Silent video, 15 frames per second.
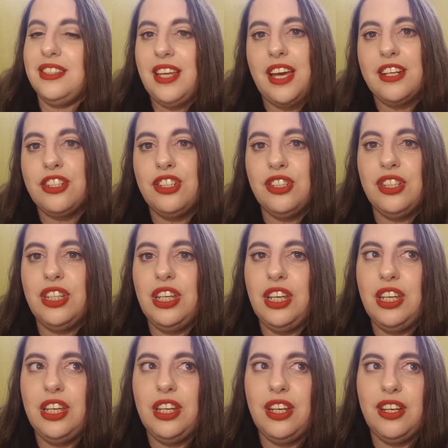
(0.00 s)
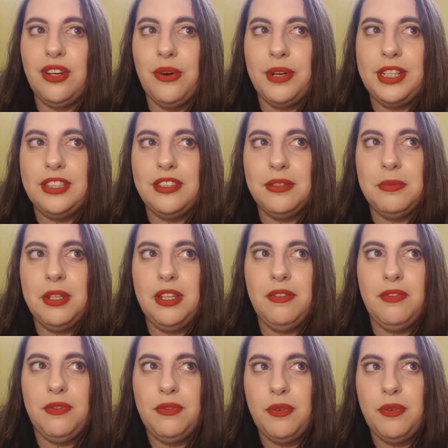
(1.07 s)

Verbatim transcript: actually going to be